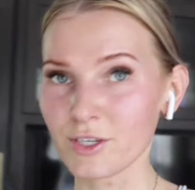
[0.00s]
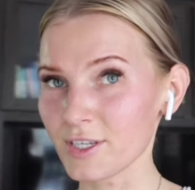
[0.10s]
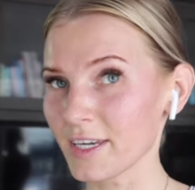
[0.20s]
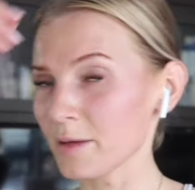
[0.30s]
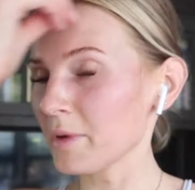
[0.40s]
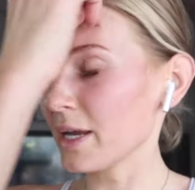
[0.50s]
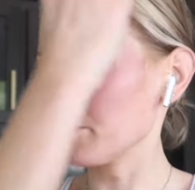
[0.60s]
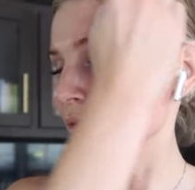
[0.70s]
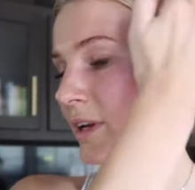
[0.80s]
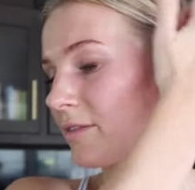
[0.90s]
just get the body
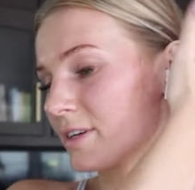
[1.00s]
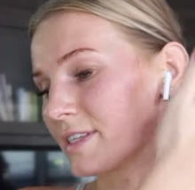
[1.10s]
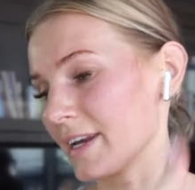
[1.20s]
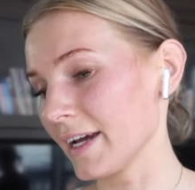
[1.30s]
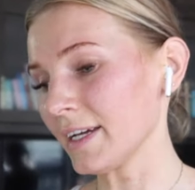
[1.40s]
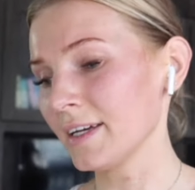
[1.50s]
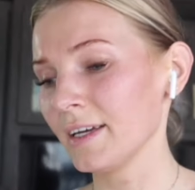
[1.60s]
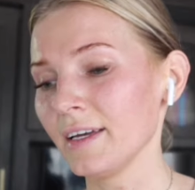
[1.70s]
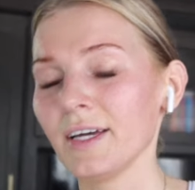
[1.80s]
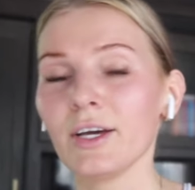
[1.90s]
moving for today
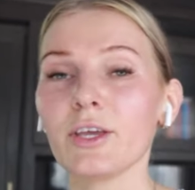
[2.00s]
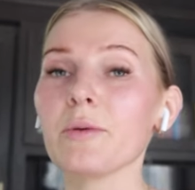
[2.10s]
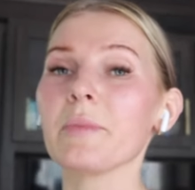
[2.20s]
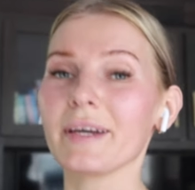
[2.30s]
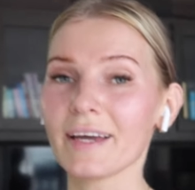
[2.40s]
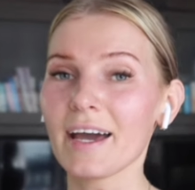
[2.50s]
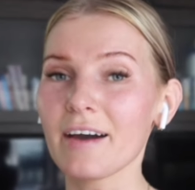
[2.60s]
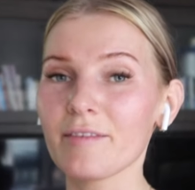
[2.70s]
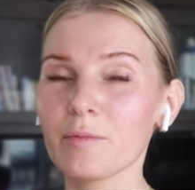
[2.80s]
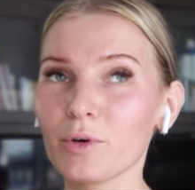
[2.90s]
you might not
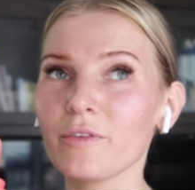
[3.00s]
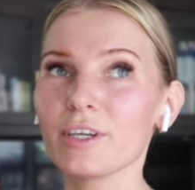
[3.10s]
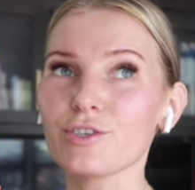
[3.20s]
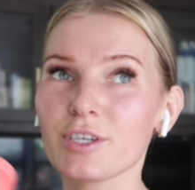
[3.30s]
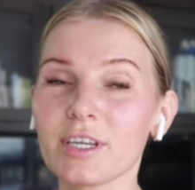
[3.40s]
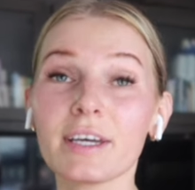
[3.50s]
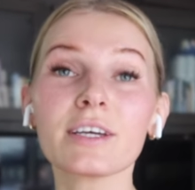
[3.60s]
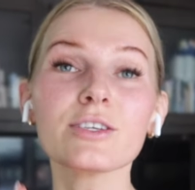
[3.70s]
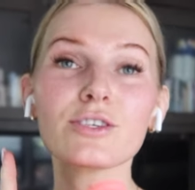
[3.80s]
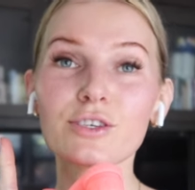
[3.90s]
have the motivation
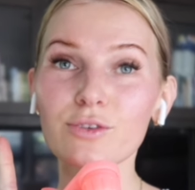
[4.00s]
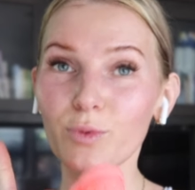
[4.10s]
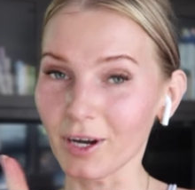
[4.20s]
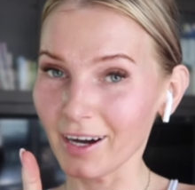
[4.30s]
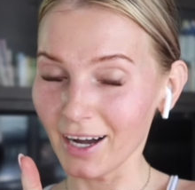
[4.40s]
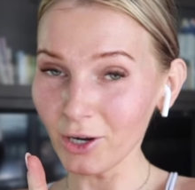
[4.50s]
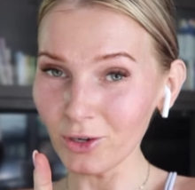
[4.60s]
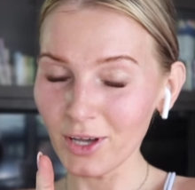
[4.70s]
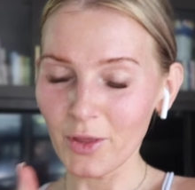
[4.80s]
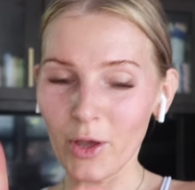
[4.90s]
to work
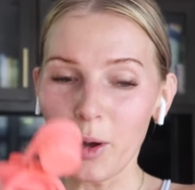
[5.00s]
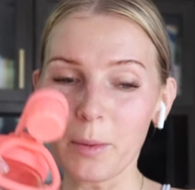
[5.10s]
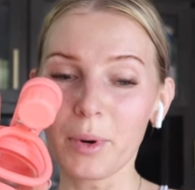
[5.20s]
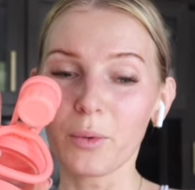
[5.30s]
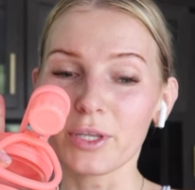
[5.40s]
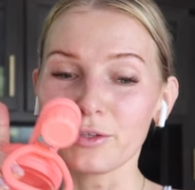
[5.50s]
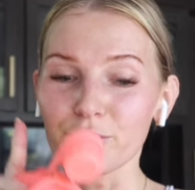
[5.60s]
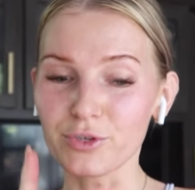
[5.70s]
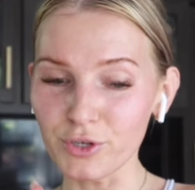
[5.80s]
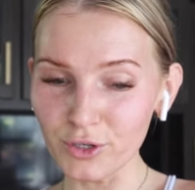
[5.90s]
out, but when you
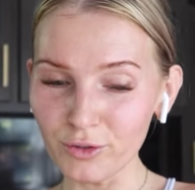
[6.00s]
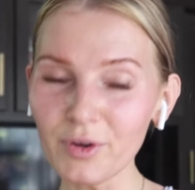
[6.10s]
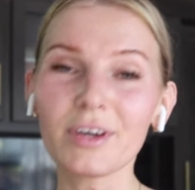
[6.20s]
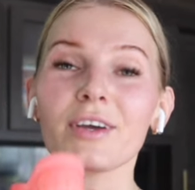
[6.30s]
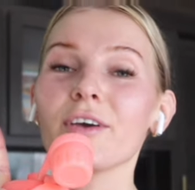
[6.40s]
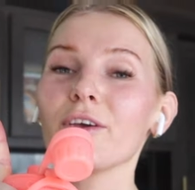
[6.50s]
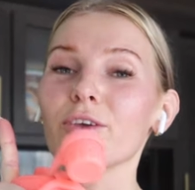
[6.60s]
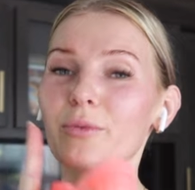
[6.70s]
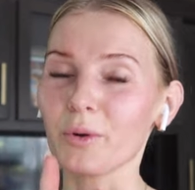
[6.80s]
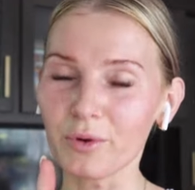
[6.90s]
do,
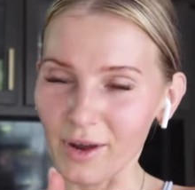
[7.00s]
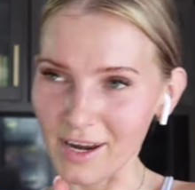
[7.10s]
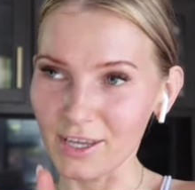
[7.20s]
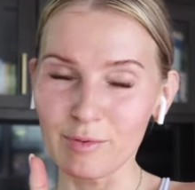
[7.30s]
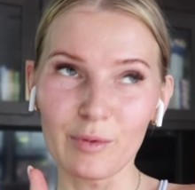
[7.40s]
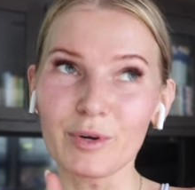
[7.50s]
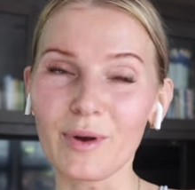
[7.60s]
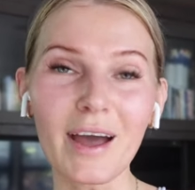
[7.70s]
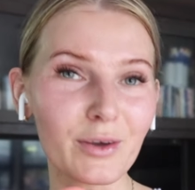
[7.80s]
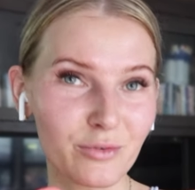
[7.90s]
you won't regret it. You won't
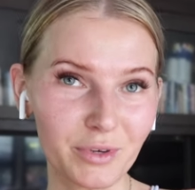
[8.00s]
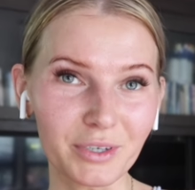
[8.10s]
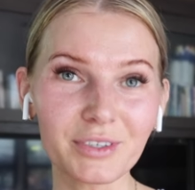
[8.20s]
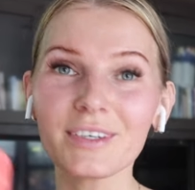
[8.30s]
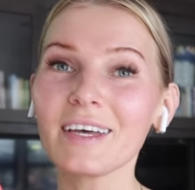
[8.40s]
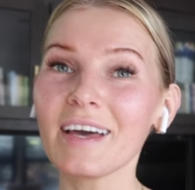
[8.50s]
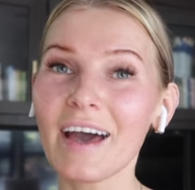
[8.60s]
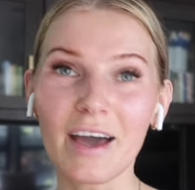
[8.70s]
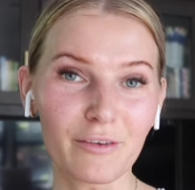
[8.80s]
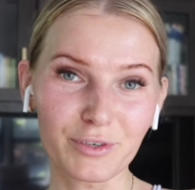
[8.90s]
regret how you feel
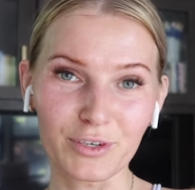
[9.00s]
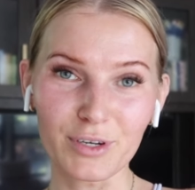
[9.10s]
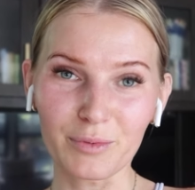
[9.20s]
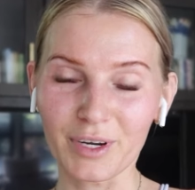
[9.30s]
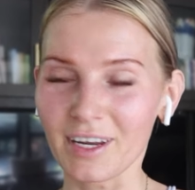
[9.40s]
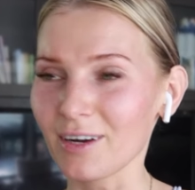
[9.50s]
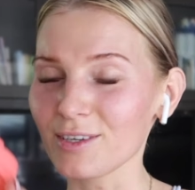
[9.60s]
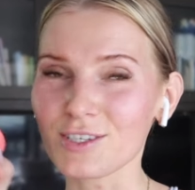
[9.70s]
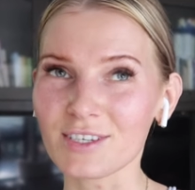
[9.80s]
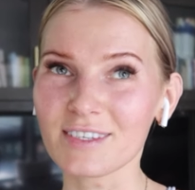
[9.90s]
after you're done working out.
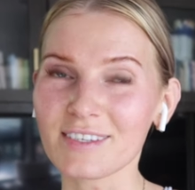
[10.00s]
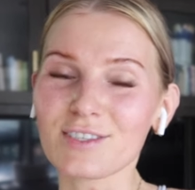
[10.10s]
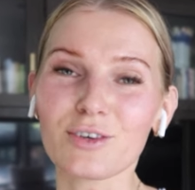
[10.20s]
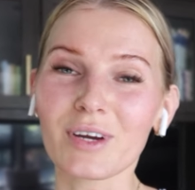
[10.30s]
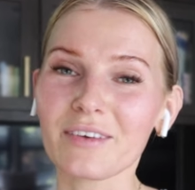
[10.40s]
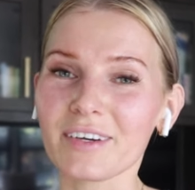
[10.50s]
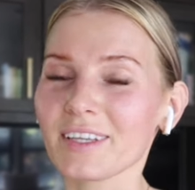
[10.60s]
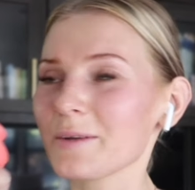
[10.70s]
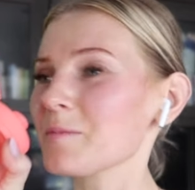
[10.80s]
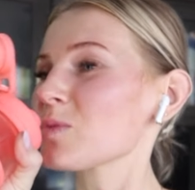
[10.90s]
It's just, it's a great
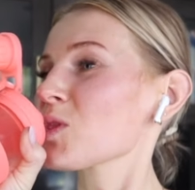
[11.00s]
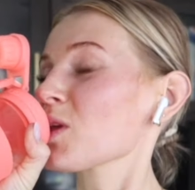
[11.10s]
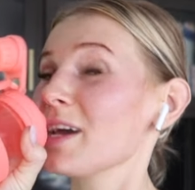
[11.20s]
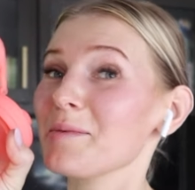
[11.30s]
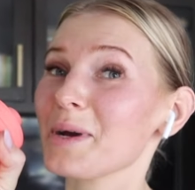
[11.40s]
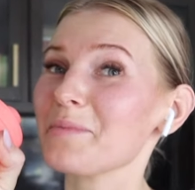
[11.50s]
feeling, in my